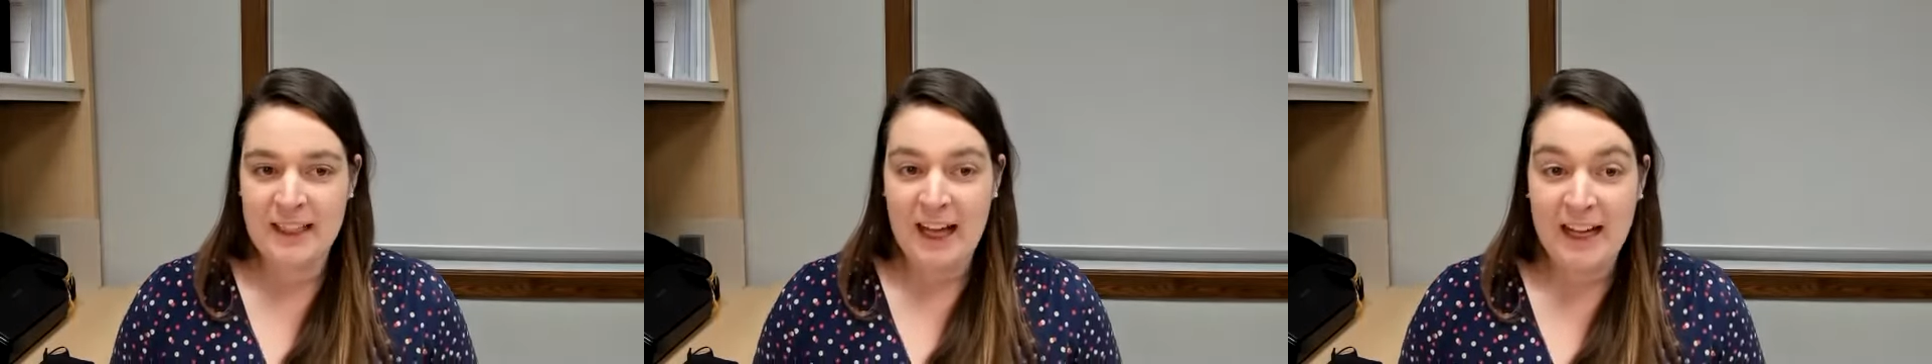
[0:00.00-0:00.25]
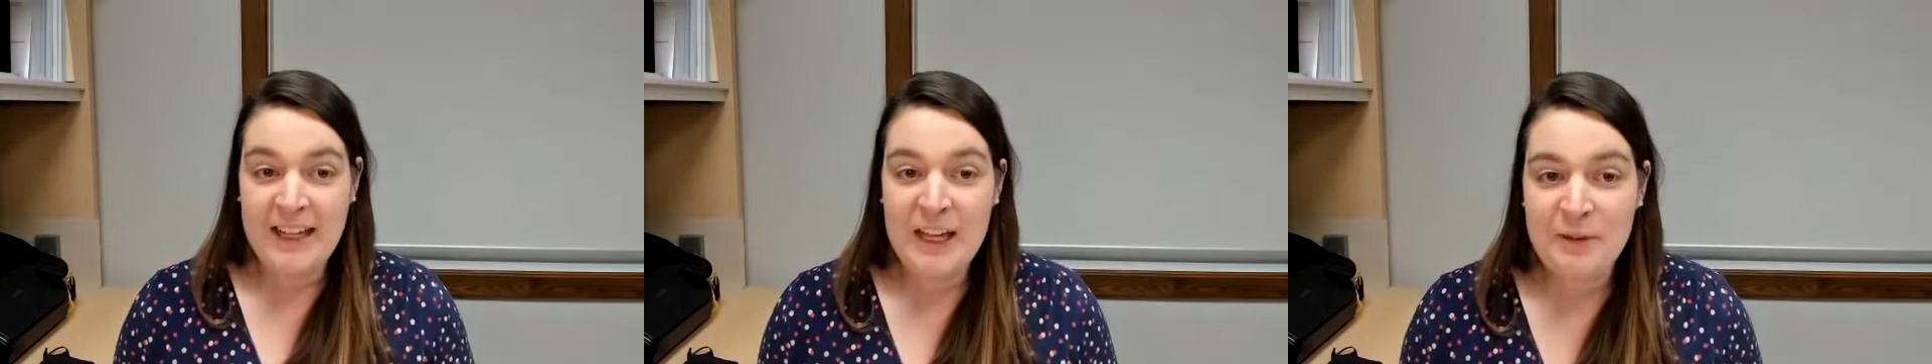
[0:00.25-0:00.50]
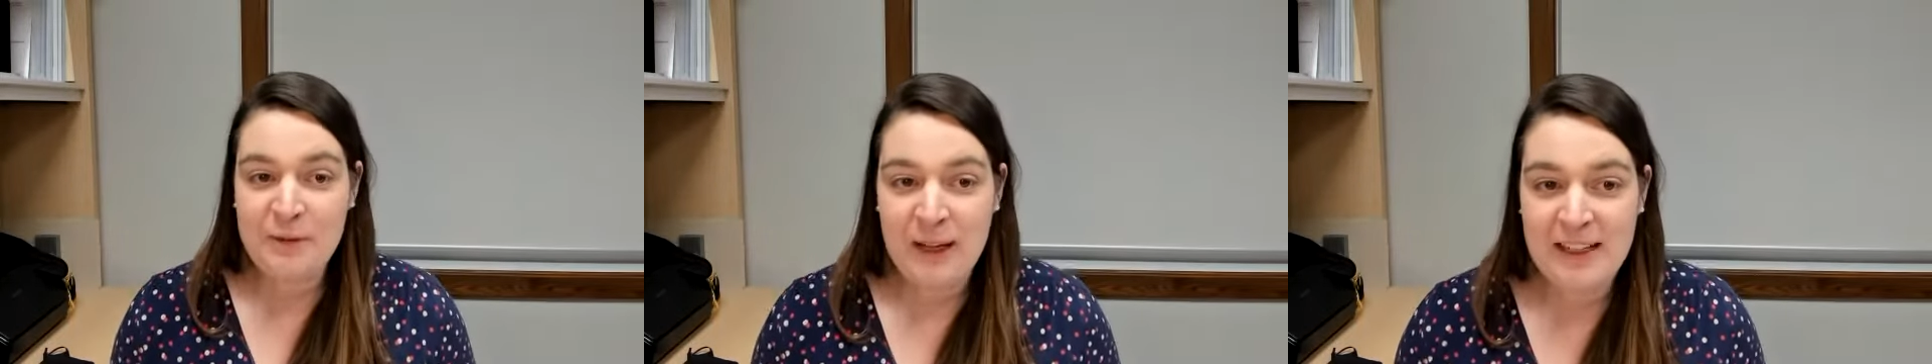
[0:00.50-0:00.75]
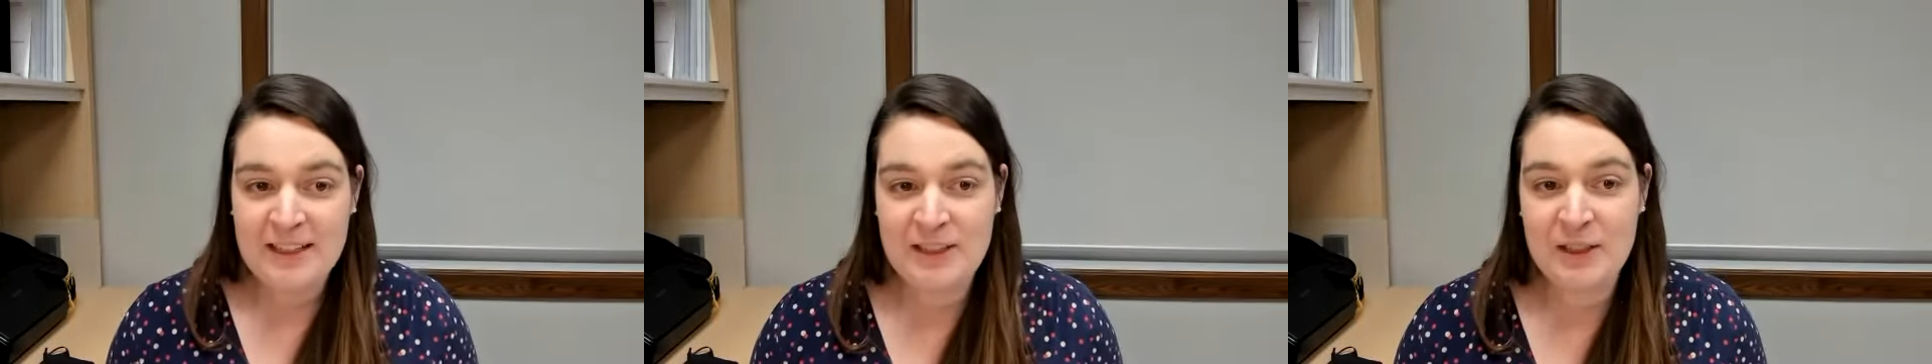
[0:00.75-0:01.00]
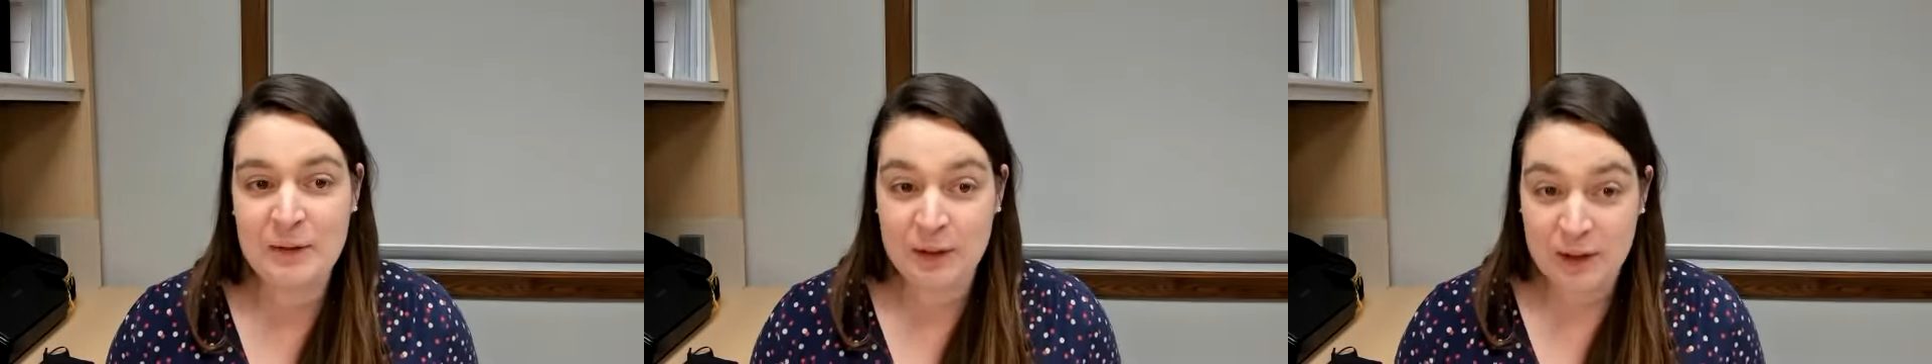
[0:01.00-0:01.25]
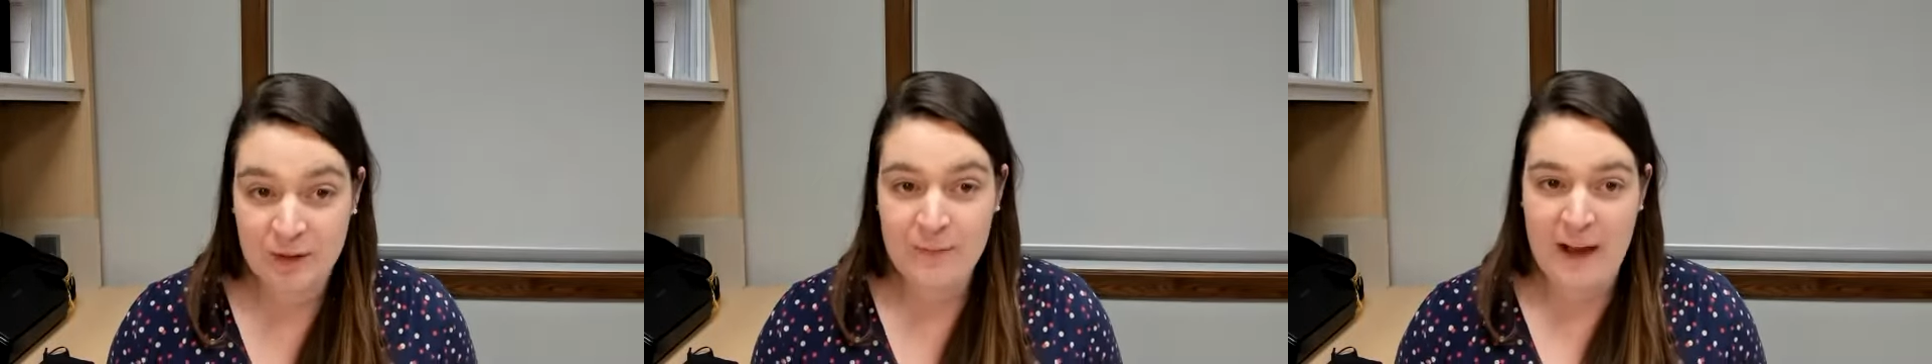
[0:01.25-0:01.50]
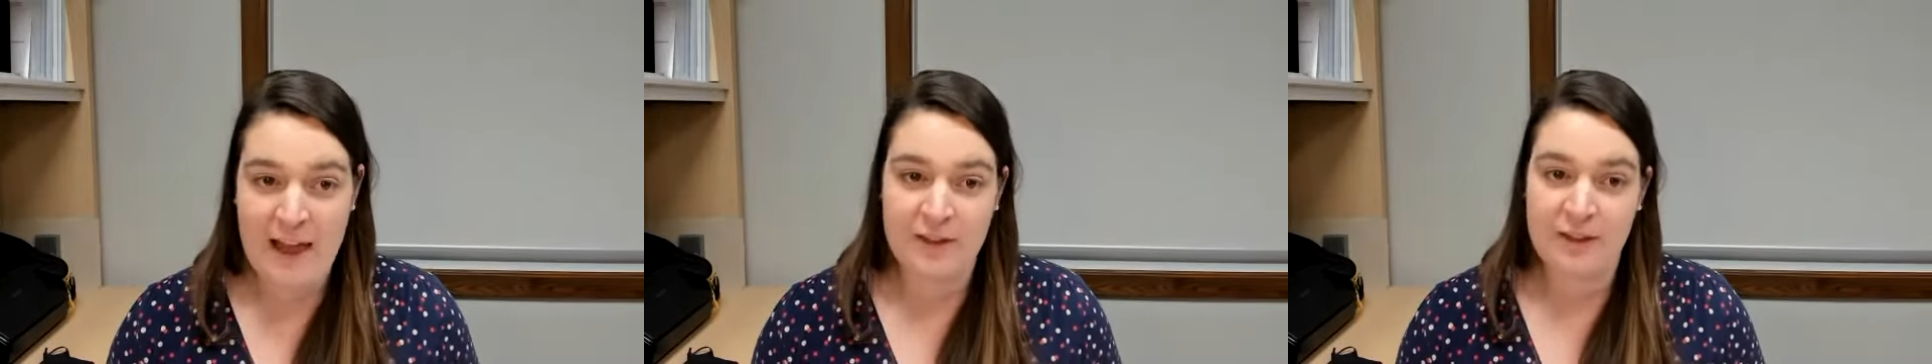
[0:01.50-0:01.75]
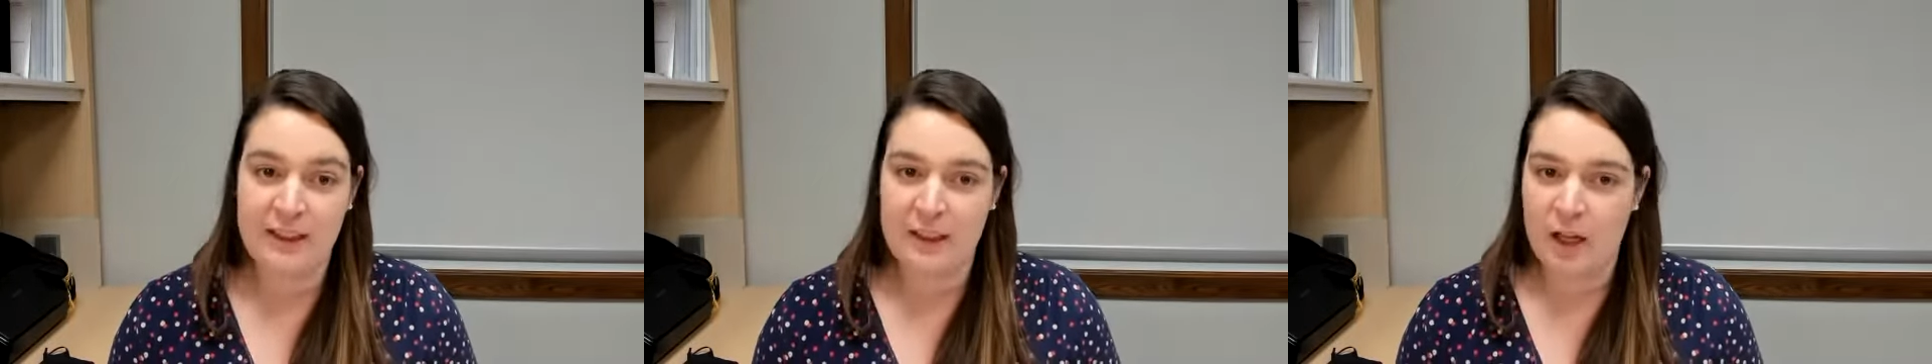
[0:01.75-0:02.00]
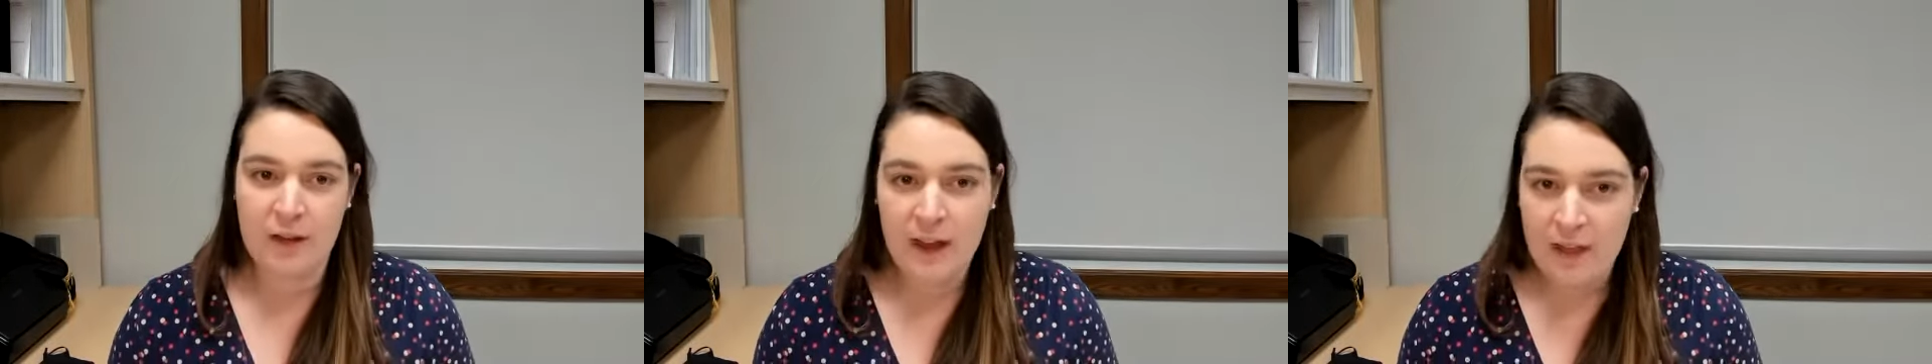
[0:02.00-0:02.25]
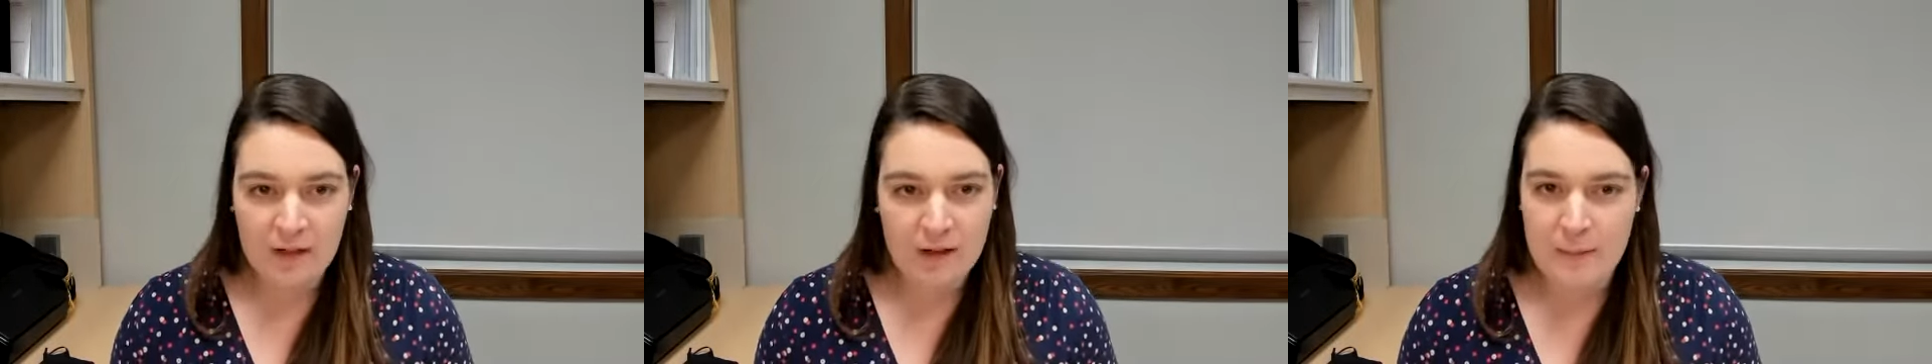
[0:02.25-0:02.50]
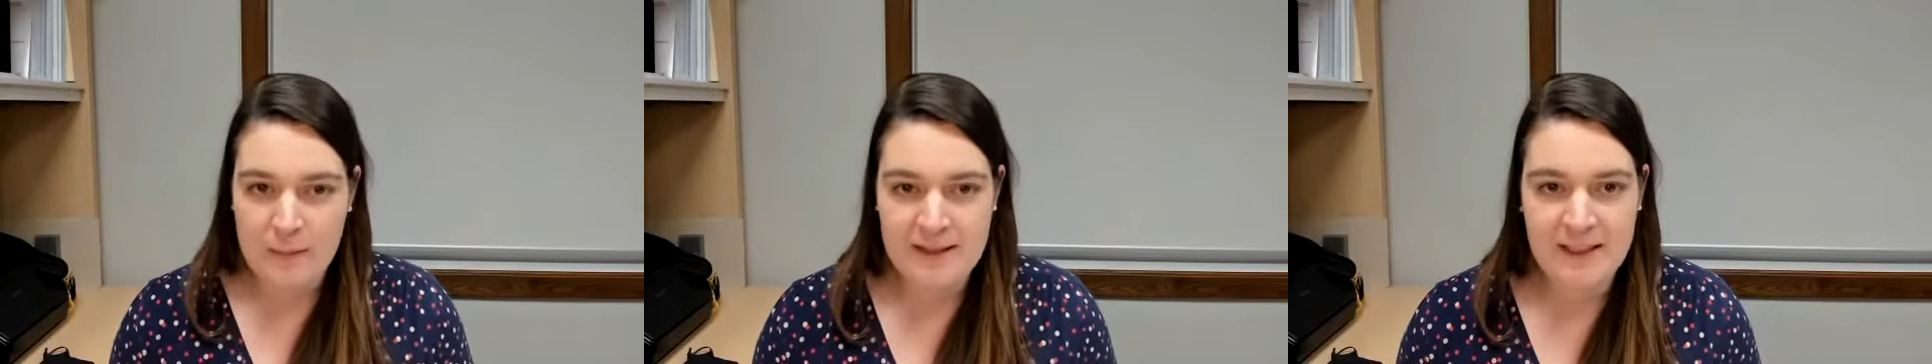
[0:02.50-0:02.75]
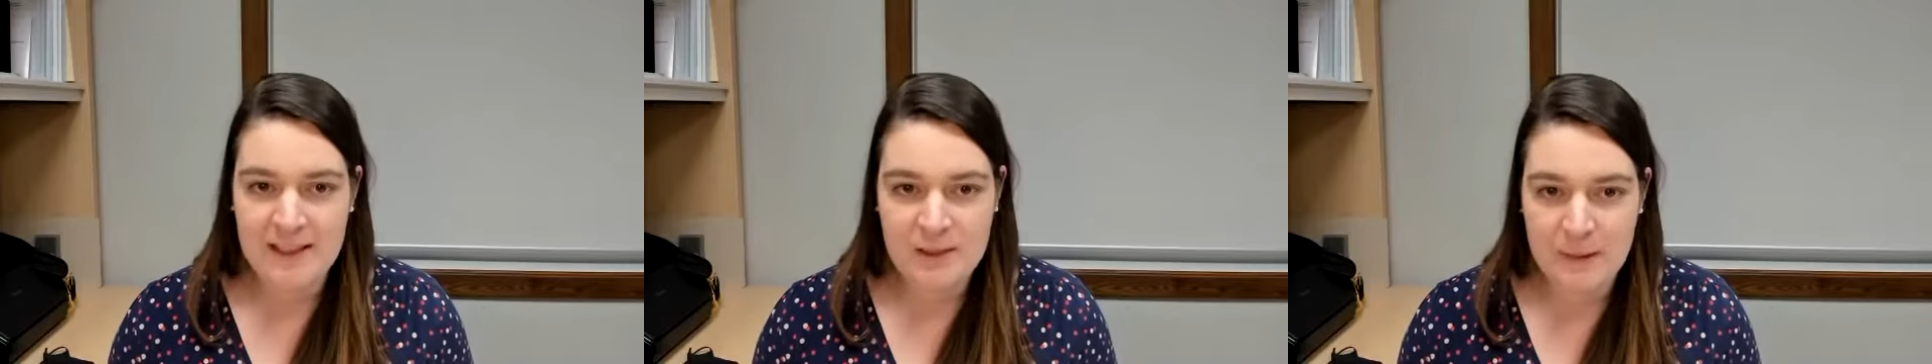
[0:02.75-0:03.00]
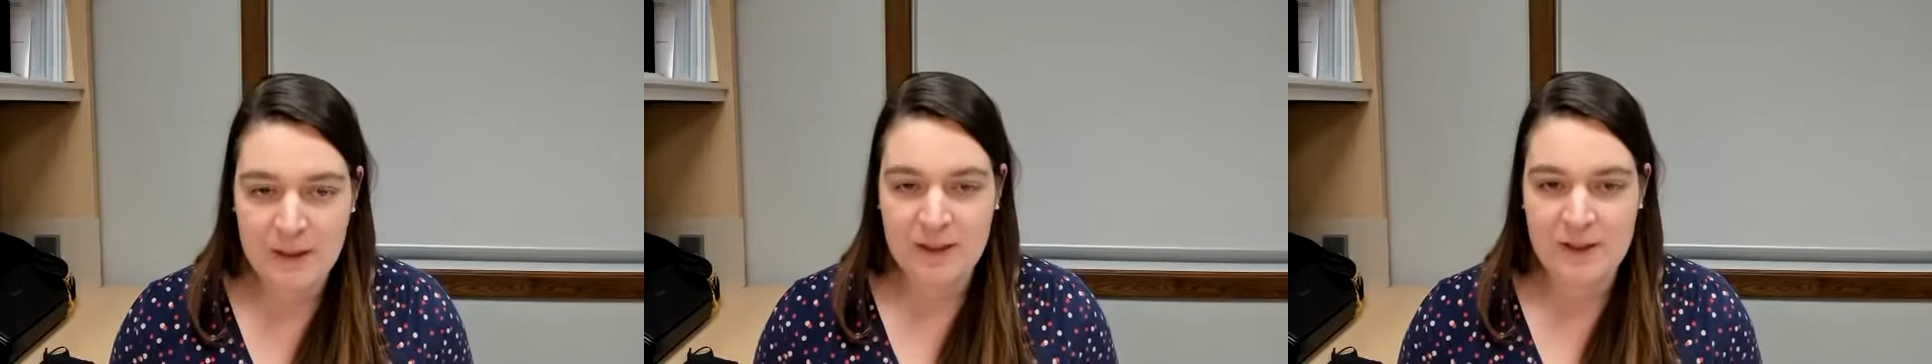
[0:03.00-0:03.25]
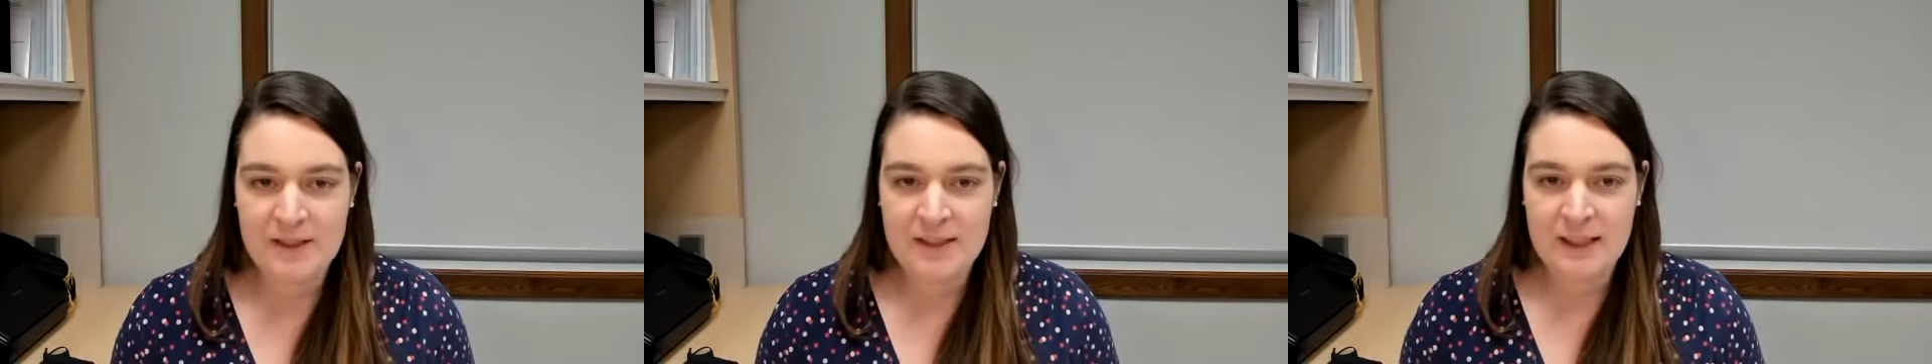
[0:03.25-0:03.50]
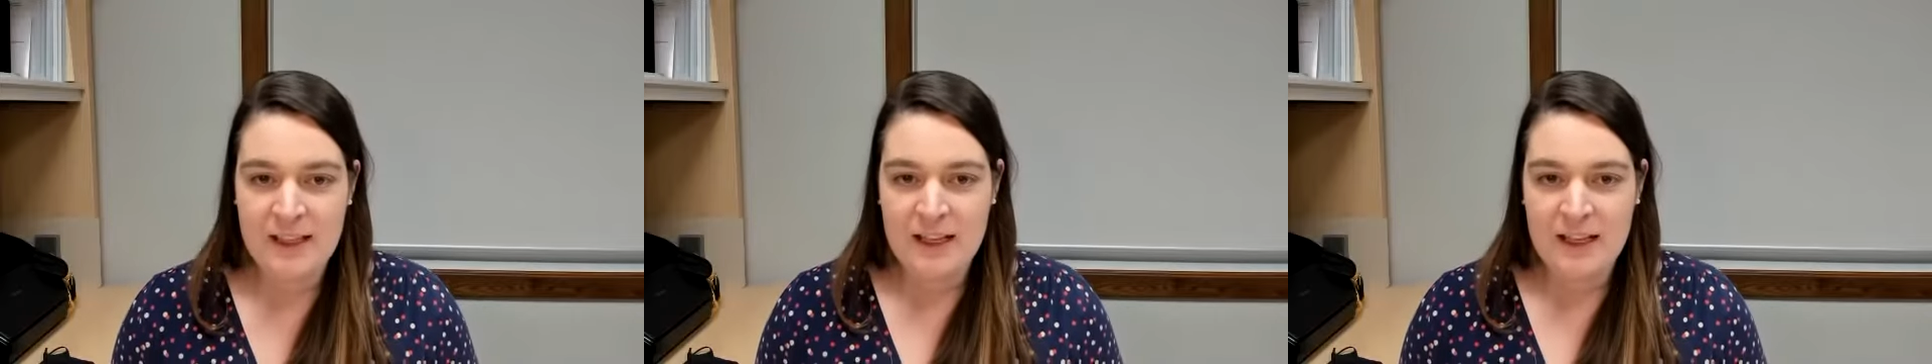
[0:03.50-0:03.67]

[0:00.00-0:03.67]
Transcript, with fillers: I can't wait to learn from Valarie and all the other amazing speakers